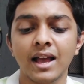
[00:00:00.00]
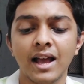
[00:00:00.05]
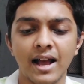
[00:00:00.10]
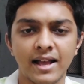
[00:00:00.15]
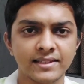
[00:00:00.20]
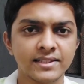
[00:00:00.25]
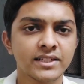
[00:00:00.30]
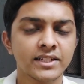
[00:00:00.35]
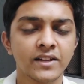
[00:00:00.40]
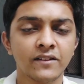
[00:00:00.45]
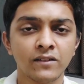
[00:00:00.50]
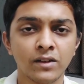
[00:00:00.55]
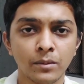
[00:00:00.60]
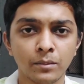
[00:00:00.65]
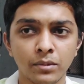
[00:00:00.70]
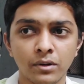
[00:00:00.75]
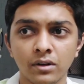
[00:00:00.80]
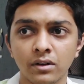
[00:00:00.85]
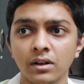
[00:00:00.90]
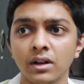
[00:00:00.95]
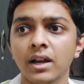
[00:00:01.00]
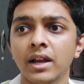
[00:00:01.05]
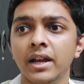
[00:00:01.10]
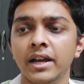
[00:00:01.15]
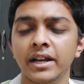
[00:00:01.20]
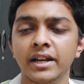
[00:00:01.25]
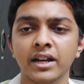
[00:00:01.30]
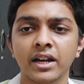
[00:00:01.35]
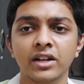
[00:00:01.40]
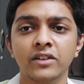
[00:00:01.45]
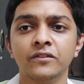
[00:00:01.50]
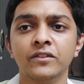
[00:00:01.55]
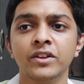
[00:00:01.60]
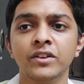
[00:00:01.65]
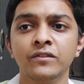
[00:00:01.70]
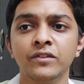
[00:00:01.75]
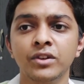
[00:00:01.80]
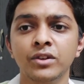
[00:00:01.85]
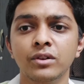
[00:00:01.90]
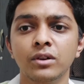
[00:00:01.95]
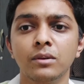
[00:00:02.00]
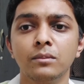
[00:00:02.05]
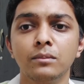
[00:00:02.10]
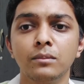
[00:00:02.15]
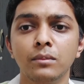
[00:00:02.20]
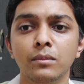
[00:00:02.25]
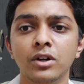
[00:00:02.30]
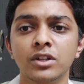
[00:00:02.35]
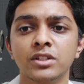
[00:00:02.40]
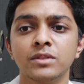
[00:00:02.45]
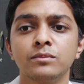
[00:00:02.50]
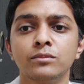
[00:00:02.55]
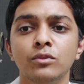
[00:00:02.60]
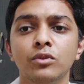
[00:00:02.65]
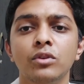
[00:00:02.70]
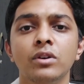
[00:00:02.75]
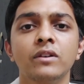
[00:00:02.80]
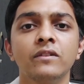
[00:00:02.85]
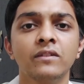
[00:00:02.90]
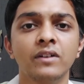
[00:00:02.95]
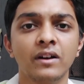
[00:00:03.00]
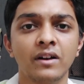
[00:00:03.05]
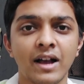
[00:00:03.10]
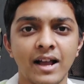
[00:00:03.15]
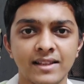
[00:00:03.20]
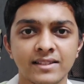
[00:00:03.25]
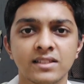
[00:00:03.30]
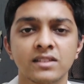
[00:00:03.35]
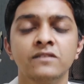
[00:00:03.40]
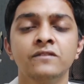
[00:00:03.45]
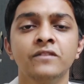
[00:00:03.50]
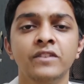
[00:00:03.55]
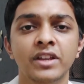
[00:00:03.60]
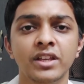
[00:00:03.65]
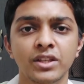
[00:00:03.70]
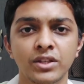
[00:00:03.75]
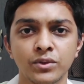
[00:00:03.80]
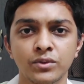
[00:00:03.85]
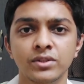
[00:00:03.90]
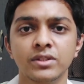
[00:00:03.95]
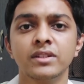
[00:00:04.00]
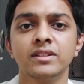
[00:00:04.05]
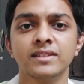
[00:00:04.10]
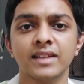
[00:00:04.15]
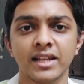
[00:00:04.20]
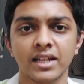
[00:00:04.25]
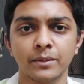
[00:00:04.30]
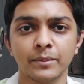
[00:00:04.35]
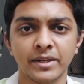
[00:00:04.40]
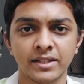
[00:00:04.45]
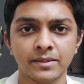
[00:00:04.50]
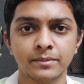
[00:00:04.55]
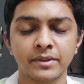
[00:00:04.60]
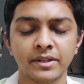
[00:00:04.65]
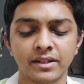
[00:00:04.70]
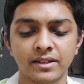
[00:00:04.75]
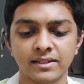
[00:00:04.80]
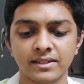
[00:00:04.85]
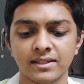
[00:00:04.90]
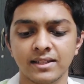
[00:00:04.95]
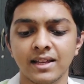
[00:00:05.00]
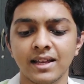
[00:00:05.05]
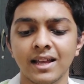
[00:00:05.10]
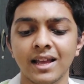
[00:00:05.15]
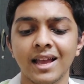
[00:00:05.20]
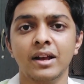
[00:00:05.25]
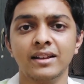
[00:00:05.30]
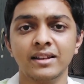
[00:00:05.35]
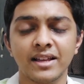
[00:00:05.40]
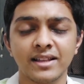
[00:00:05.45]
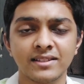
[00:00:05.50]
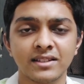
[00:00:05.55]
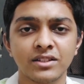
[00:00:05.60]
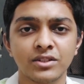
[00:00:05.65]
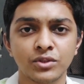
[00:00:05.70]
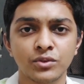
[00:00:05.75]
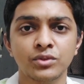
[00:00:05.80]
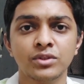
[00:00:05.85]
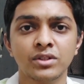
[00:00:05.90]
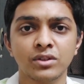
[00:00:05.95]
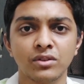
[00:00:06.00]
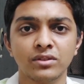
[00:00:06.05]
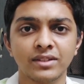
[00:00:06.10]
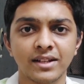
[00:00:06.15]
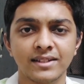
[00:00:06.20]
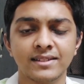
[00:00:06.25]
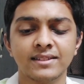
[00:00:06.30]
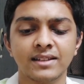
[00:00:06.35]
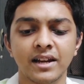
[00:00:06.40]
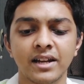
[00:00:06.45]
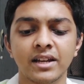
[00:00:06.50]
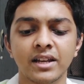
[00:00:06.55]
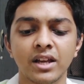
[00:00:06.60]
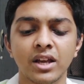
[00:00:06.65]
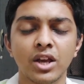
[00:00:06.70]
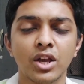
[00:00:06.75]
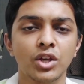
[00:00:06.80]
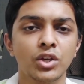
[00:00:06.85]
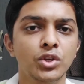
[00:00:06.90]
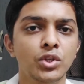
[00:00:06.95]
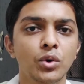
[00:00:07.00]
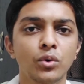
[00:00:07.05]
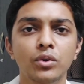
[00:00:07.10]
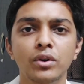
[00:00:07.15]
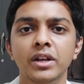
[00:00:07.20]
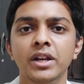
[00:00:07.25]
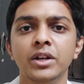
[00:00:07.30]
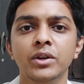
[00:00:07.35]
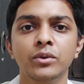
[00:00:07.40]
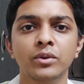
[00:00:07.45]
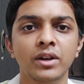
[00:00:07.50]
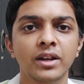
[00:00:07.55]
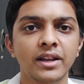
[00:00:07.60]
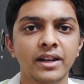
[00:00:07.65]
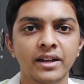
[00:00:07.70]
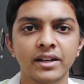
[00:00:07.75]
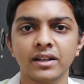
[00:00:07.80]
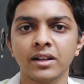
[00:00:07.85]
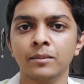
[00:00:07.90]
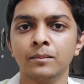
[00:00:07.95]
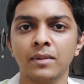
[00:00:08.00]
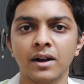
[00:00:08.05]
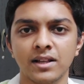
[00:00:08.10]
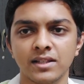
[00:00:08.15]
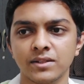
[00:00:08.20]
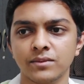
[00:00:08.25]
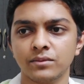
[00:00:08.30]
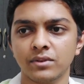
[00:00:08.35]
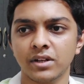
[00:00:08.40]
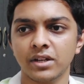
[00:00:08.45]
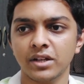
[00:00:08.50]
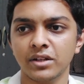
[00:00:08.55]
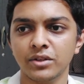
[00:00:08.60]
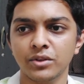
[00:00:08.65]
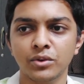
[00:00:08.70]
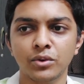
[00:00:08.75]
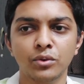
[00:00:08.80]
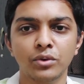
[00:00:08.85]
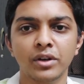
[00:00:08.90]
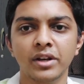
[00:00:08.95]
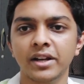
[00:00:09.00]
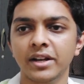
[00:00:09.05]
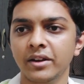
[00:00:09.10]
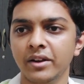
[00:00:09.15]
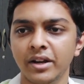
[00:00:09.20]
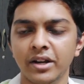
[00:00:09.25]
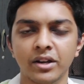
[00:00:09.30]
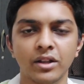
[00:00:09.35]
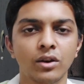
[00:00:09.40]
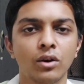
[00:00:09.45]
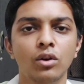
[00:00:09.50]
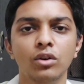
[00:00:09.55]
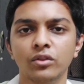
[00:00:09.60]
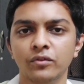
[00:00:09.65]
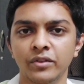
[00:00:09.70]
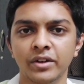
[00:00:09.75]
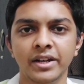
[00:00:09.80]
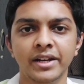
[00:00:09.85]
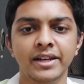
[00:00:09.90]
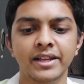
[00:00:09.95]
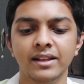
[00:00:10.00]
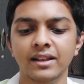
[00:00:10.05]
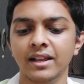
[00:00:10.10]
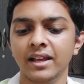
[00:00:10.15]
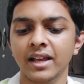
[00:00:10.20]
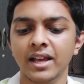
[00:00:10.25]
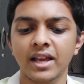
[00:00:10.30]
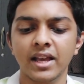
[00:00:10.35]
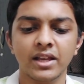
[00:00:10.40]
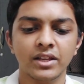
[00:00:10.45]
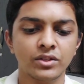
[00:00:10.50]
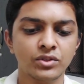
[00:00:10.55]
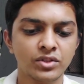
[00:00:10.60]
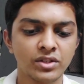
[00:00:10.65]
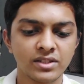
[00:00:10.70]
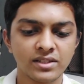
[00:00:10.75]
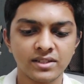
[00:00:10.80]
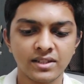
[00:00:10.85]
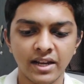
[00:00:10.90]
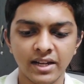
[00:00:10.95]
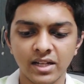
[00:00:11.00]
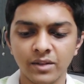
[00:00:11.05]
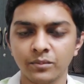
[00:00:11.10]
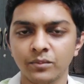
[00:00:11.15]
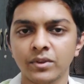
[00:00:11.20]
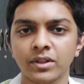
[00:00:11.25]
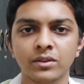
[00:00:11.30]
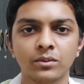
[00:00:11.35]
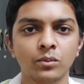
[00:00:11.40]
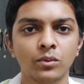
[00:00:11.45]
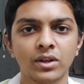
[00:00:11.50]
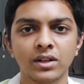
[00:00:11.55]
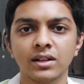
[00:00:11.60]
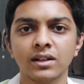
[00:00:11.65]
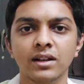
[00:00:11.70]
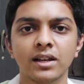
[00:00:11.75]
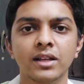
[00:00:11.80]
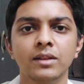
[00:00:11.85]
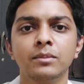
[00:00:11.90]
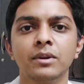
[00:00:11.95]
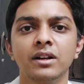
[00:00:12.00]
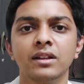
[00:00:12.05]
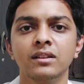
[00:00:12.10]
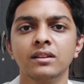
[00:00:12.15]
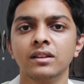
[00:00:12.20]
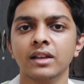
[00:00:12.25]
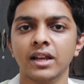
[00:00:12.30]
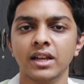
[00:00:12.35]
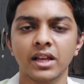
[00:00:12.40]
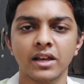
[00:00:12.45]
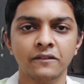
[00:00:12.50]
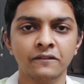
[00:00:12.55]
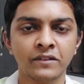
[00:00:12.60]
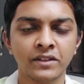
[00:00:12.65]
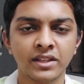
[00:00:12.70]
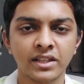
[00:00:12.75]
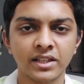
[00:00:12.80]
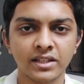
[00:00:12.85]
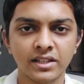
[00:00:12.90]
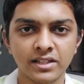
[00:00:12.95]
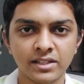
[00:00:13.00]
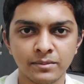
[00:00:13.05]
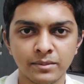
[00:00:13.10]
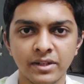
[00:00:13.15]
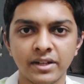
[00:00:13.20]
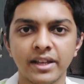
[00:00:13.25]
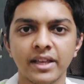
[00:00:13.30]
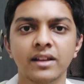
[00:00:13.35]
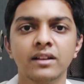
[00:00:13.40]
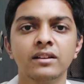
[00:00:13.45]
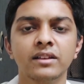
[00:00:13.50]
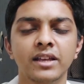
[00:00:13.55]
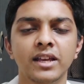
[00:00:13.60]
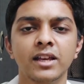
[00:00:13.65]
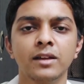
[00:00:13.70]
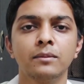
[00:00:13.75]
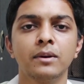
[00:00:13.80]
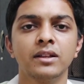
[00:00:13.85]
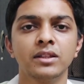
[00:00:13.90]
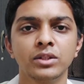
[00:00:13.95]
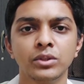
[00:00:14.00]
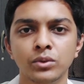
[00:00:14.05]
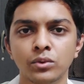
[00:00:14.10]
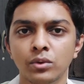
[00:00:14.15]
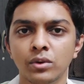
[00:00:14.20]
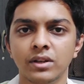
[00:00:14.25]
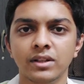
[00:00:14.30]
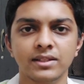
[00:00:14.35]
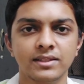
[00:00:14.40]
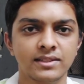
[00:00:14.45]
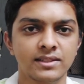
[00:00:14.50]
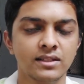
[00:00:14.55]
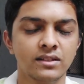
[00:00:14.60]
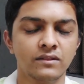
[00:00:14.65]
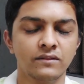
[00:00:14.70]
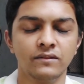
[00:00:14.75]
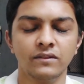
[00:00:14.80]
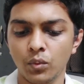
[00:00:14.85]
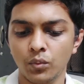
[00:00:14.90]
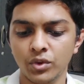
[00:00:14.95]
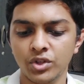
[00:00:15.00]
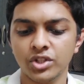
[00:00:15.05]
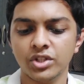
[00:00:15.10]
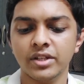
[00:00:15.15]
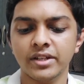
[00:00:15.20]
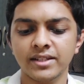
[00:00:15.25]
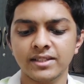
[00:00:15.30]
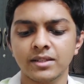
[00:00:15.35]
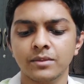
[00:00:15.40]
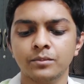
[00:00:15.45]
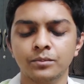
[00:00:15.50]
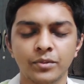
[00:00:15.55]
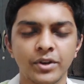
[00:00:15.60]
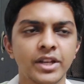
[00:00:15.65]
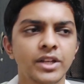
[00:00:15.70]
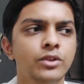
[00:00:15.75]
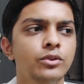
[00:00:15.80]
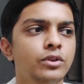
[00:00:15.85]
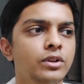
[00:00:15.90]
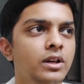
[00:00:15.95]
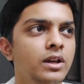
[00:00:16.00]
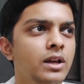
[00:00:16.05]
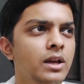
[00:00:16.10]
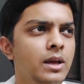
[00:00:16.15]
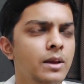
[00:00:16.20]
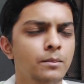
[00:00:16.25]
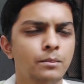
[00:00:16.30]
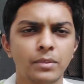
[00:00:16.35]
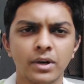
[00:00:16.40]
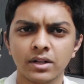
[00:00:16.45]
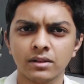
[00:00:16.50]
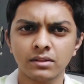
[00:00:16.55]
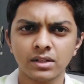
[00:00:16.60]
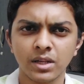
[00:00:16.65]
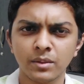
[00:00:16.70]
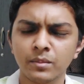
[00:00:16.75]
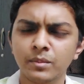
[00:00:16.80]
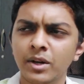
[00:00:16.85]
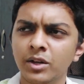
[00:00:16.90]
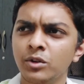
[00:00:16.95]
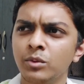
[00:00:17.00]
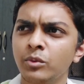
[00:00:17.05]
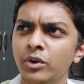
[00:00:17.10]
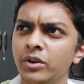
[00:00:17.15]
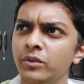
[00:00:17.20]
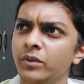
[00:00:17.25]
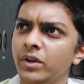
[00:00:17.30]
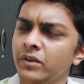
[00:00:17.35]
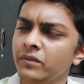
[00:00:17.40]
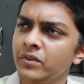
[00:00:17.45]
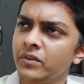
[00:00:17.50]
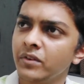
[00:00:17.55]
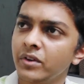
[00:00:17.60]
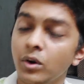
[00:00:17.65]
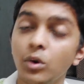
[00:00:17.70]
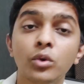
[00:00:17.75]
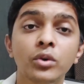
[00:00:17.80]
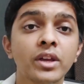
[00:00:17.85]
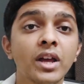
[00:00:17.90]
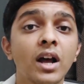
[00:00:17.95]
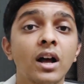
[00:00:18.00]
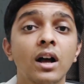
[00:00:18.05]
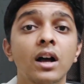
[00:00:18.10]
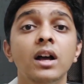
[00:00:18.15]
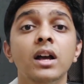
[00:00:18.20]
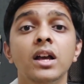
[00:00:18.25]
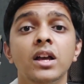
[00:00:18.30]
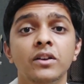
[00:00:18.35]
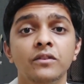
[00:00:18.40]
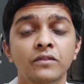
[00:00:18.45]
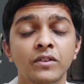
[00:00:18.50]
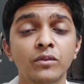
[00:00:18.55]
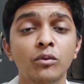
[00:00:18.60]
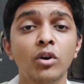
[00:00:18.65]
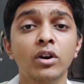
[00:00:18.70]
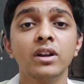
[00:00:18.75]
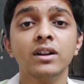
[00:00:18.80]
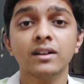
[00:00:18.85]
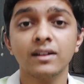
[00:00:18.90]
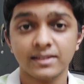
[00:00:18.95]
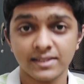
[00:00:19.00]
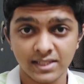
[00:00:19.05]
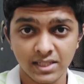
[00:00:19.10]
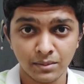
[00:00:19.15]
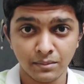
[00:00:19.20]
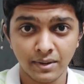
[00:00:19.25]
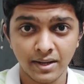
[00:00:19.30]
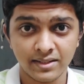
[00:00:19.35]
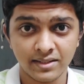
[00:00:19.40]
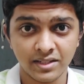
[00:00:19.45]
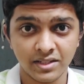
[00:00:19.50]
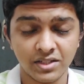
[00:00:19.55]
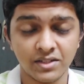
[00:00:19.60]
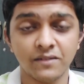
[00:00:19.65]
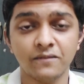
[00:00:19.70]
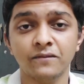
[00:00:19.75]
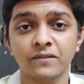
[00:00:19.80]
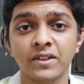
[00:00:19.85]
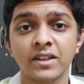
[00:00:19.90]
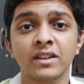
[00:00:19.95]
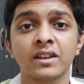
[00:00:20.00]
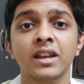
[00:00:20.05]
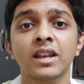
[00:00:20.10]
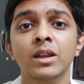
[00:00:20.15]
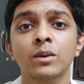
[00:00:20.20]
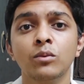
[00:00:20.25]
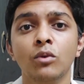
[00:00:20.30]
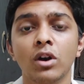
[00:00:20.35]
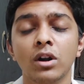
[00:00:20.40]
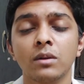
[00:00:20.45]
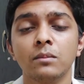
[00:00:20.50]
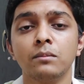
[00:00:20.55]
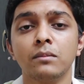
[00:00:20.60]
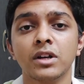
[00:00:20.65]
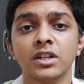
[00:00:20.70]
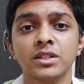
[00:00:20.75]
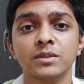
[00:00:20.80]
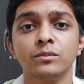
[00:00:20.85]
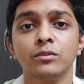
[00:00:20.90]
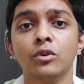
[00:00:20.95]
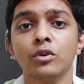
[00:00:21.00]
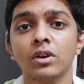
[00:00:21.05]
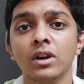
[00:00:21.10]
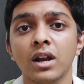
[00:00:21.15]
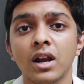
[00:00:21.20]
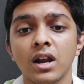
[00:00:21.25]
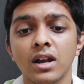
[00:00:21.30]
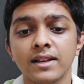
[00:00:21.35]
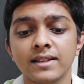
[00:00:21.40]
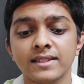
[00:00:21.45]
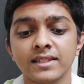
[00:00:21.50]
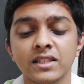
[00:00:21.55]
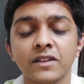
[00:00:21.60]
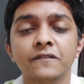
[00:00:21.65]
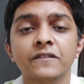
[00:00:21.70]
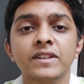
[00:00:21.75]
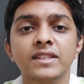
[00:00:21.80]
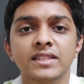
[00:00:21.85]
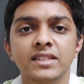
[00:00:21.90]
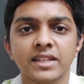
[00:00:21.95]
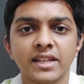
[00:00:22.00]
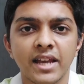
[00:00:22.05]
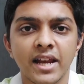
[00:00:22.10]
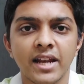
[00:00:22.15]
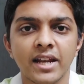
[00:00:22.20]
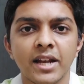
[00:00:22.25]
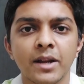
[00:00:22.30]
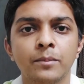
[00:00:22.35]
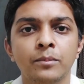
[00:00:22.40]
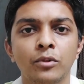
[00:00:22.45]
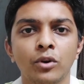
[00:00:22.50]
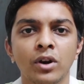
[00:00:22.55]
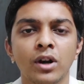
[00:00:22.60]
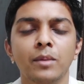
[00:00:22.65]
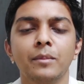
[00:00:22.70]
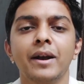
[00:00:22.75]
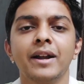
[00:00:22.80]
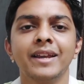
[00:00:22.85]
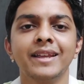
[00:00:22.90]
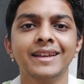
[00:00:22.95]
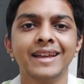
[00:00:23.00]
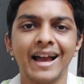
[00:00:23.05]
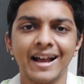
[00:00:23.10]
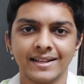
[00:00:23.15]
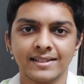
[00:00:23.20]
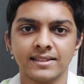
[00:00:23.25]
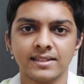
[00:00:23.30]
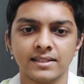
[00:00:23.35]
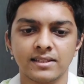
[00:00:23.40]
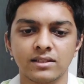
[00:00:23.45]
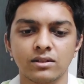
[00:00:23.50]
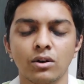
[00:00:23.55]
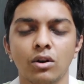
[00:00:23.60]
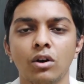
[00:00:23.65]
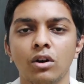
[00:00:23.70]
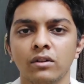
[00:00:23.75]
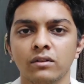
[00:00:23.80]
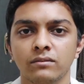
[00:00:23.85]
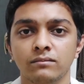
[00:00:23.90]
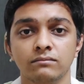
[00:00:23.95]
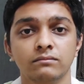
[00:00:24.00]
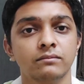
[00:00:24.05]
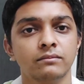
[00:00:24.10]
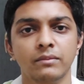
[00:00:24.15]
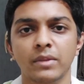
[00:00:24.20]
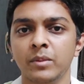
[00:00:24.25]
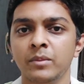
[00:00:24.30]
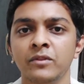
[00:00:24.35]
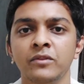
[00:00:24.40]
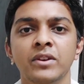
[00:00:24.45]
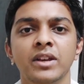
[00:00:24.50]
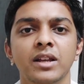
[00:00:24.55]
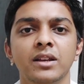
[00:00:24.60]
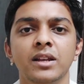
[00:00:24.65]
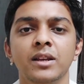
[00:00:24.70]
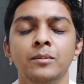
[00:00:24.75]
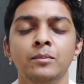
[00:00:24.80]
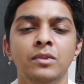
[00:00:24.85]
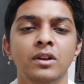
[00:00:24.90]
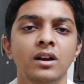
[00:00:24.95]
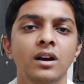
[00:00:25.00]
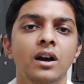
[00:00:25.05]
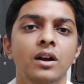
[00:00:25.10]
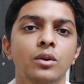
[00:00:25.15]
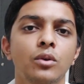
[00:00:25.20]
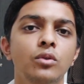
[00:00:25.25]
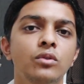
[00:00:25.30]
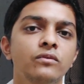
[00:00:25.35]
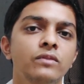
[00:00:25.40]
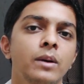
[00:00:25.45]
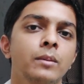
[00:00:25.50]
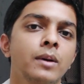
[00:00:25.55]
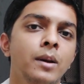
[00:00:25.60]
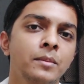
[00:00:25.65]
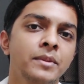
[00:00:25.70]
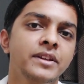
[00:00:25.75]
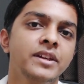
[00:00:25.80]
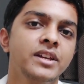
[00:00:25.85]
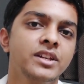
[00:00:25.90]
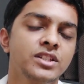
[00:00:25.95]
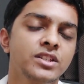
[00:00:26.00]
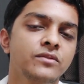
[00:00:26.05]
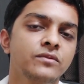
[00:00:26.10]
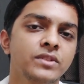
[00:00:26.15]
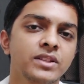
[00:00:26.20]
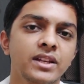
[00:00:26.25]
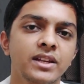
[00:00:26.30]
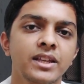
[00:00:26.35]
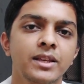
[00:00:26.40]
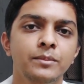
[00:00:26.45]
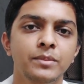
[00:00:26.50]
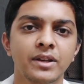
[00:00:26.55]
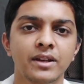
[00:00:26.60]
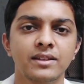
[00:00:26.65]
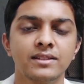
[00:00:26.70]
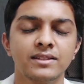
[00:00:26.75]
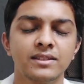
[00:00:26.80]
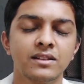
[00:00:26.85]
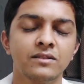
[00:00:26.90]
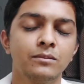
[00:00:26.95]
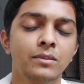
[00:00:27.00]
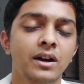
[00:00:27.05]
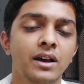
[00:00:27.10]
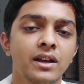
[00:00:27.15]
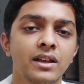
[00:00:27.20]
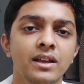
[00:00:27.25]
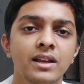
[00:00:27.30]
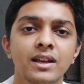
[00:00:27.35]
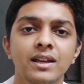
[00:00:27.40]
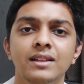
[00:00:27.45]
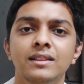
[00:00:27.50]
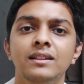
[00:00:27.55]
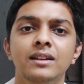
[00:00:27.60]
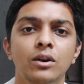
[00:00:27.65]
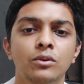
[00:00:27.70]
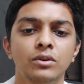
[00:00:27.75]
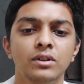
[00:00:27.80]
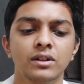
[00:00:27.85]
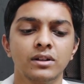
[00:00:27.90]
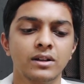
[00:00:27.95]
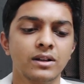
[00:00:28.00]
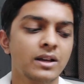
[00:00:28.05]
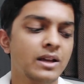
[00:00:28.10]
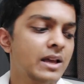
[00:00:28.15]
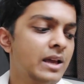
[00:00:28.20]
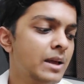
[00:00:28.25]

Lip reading: As a developer, it kind of gives you a much more hassle-free user sign-up experience. And as a user on that site, you don't need to really enter password and you don't need to enter all of your detail. You just sign up with one click button and everything is being taken care of by the Google itself, which is pretty good. But come back to the point where we want customization. We really want much more sophisticated programmatic access, or maybe we can re-plug our own web application with an API itself by the router.